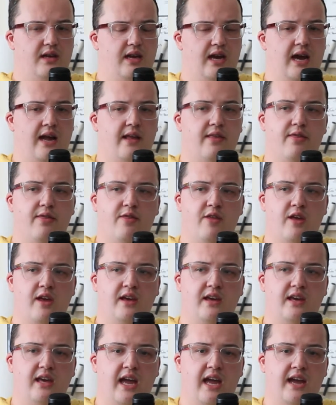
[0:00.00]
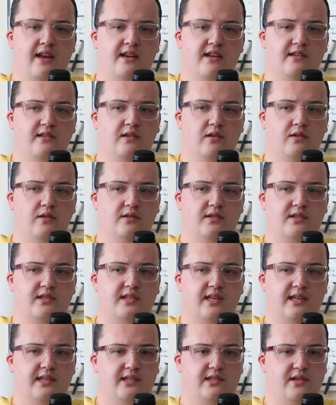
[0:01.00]
I think Andy's little
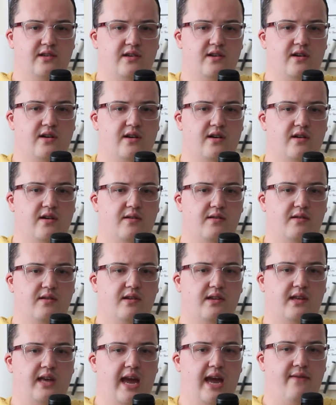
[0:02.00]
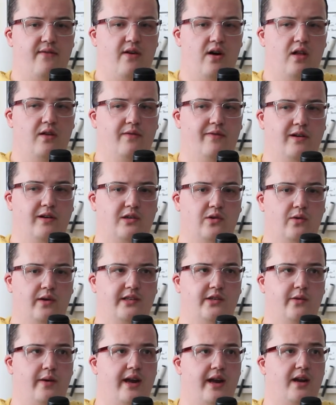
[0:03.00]
sister gave all of her
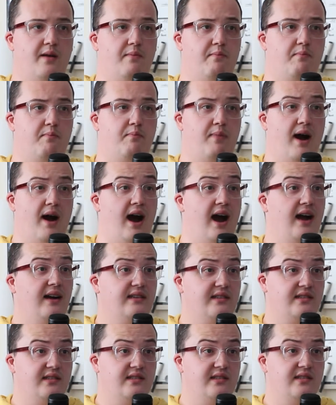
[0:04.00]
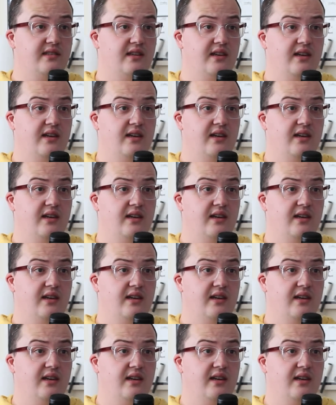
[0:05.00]
toys away in a box,